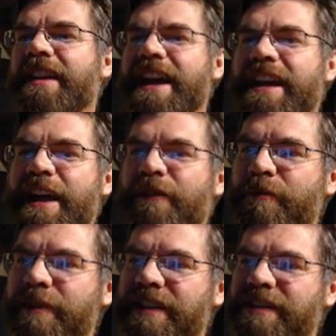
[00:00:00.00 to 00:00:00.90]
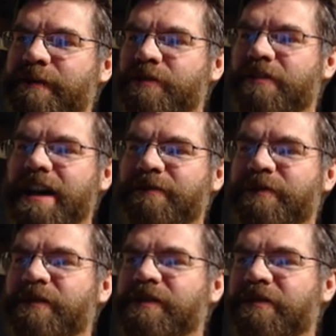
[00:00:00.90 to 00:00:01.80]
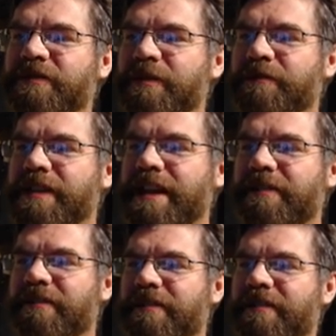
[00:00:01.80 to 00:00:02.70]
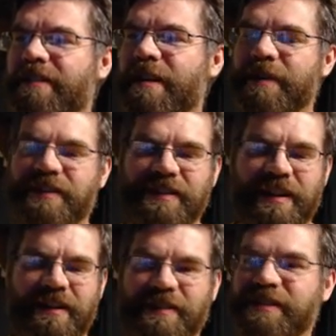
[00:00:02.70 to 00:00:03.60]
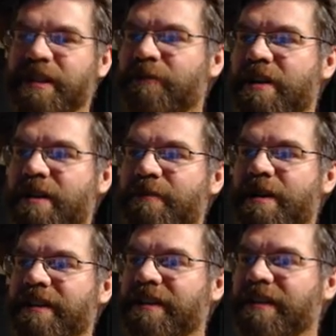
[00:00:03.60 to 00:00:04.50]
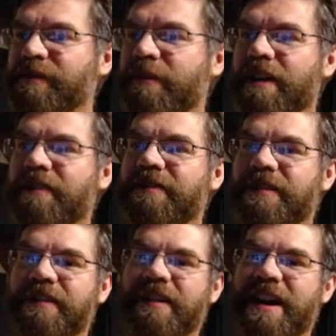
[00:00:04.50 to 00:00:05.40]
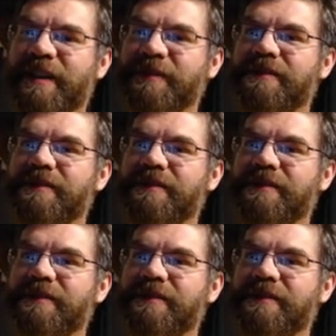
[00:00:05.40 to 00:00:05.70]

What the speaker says: And everybody subscribe to his YouTube channel, or I'm going to send Hasim Rahman and his father to your house.